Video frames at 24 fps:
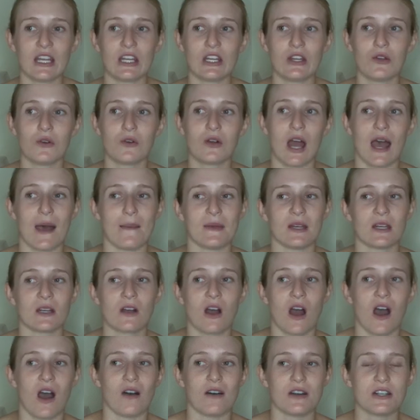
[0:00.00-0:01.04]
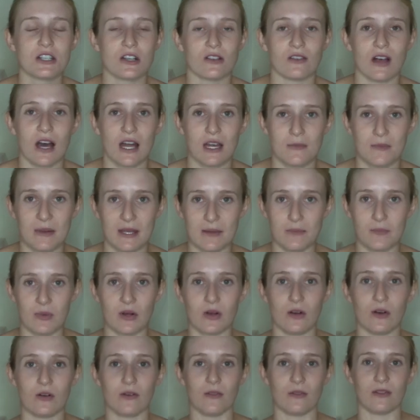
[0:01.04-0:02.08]
you come into college, a lot of
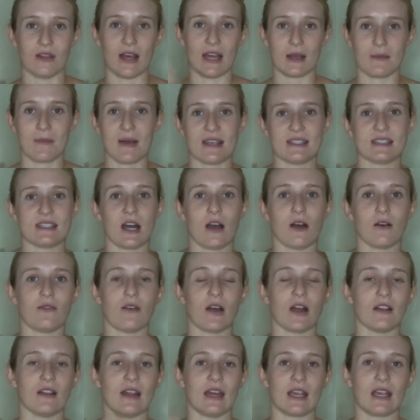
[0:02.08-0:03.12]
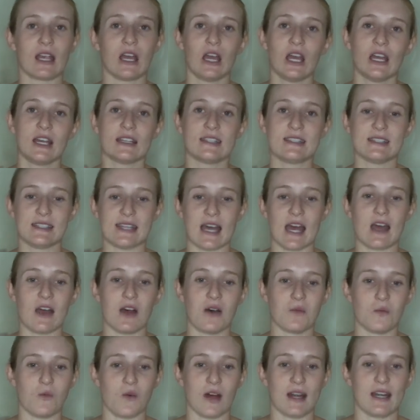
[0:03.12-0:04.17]
people like myself are like set
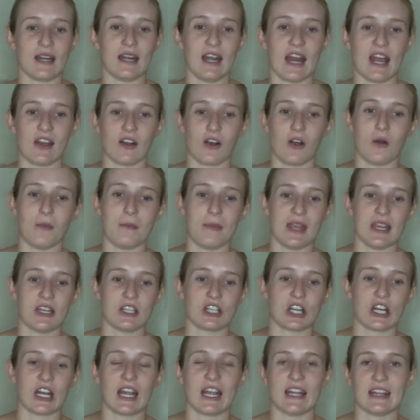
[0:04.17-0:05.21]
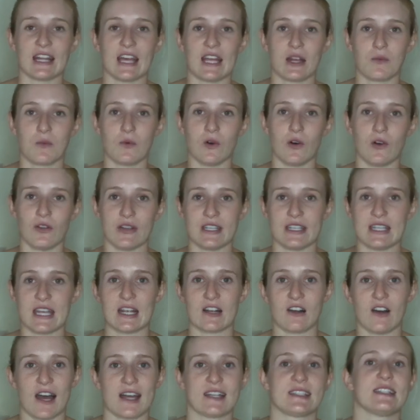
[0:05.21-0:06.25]
on one narrow major and like will only
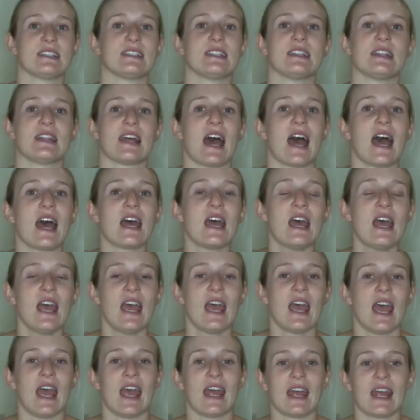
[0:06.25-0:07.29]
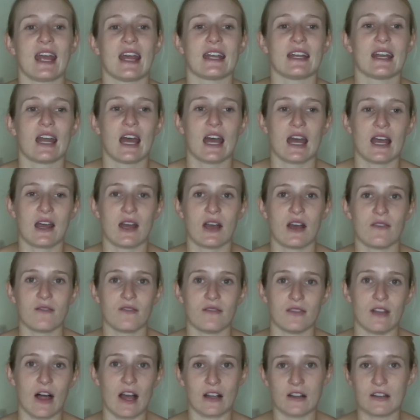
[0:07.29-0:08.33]
take classes in that, and
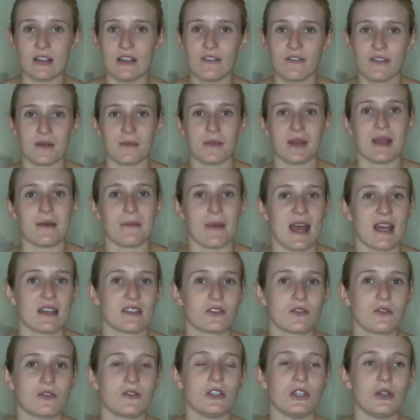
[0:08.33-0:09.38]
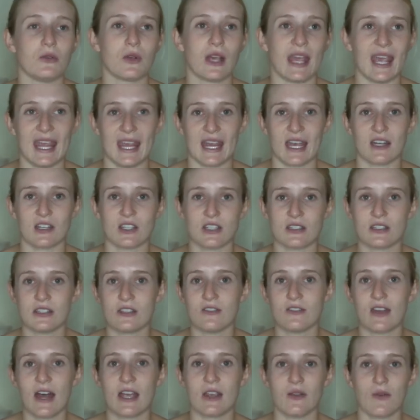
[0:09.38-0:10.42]
luckily for me at my school, you can't just
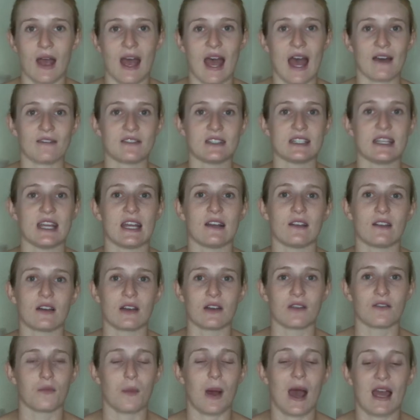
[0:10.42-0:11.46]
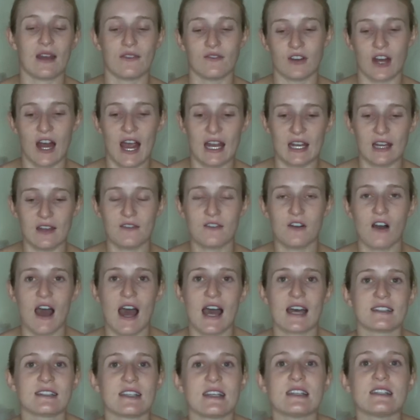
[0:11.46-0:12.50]
do that. You have to take like a wide variety of
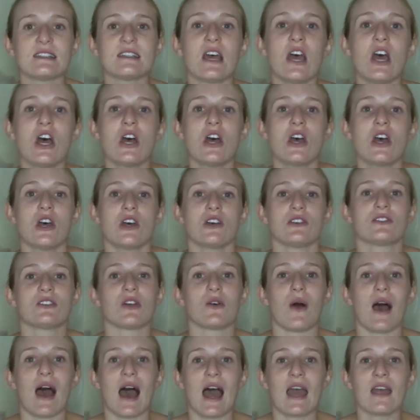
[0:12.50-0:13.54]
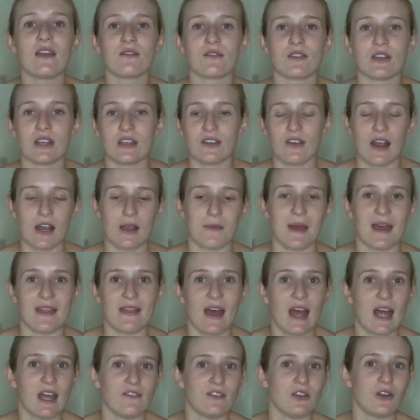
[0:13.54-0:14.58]
classes. So I really recommend
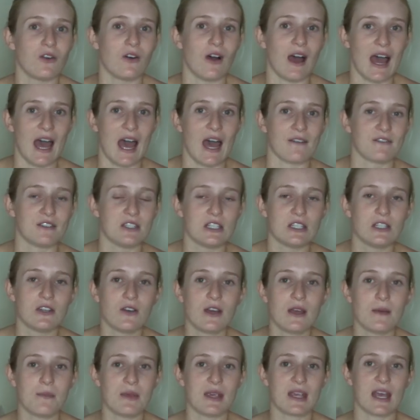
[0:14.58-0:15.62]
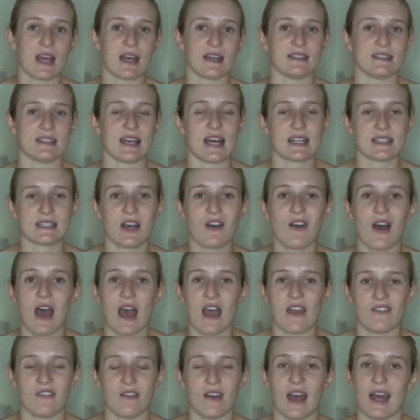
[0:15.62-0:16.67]
that if you don't have to do it, because that's how
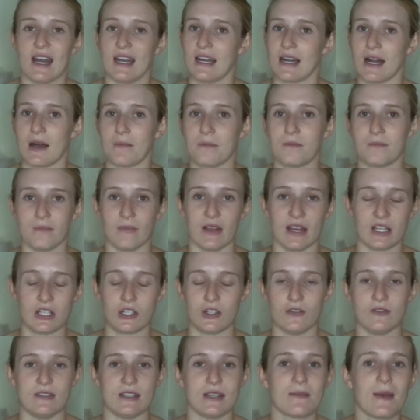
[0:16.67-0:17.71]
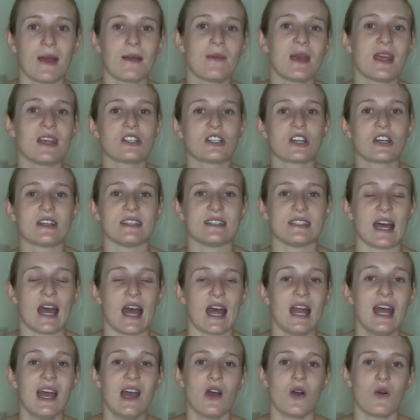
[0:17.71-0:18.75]
I ended up like choosing my major, is
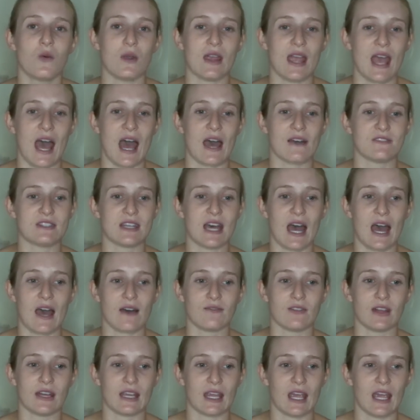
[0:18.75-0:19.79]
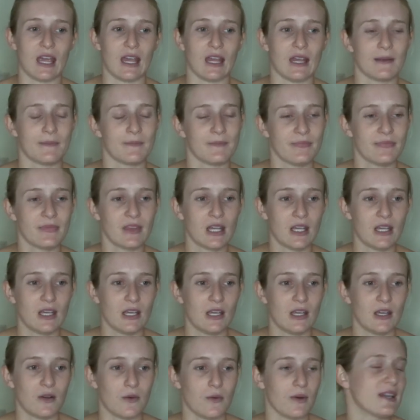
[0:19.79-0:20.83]
that we have to have like a,
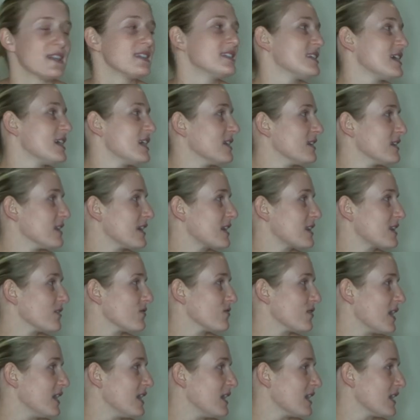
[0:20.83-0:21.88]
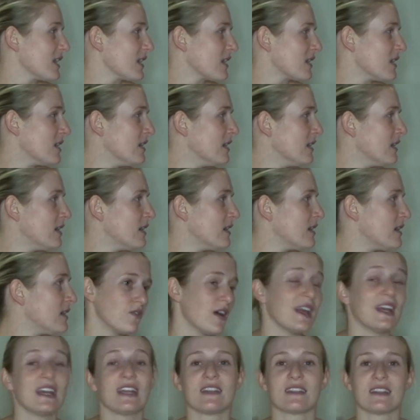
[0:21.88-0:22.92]
what is it, like the writing
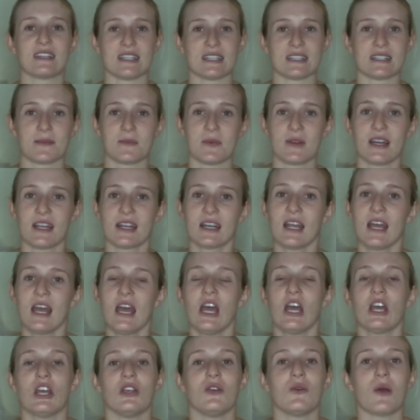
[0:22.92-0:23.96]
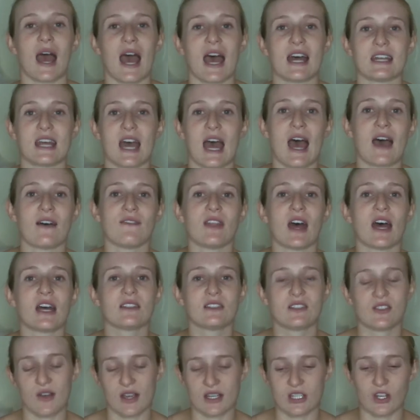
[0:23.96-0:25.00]
in the discipline. You had to have
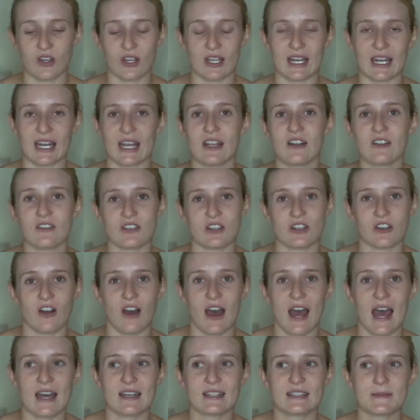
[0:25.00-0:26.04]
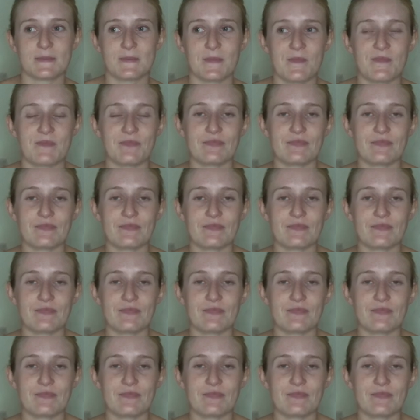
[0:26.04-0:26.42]
that, so I took an English class